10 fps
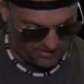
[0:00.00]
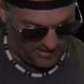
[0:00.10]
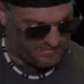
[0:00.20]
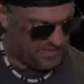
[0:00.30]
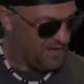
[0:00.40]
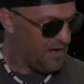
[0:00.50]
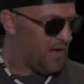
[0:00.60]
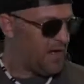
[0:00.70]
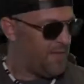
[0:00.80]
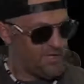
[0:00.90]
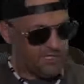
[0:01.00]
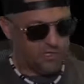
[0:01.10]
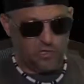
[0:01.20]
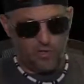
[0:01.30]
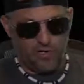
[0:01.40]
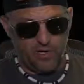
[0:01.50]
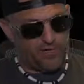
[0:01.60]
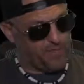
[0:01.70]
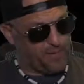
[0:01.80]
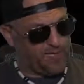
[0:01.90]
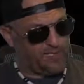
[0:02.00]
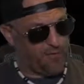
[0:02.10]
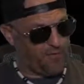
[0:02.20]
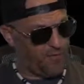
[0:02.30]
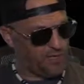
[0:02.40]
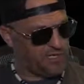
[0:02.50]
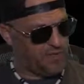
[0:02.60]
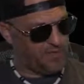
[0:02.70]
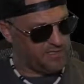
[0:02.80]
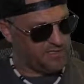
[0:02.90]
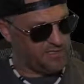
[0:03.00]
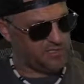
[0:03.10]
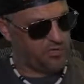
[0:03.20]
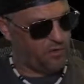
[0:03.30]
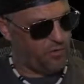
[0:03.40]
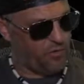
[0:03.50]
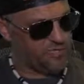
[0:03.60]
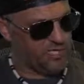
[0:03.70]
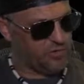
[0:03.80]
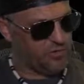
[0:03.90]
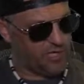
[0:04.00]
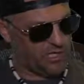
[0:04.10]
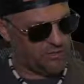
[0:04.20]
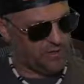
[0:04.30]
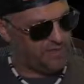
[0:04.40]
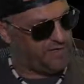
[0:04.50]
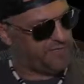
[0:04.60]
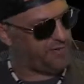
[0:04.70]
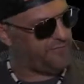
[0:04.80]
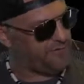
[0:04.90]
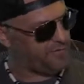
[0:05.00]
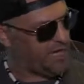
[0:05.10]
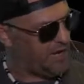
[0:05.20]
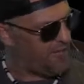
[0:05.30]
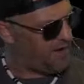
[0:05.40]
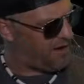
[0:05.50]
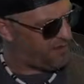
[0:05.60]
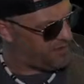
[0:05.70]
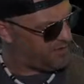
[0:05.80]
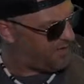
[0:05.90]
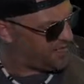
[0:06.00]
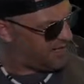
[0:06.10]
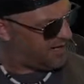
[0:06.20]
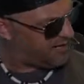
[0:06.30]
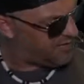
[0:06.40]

items. This is a cool one here. This is PG number 13. This is the Star Wars Introductory Adventure Game. And I was looking at this. Kind of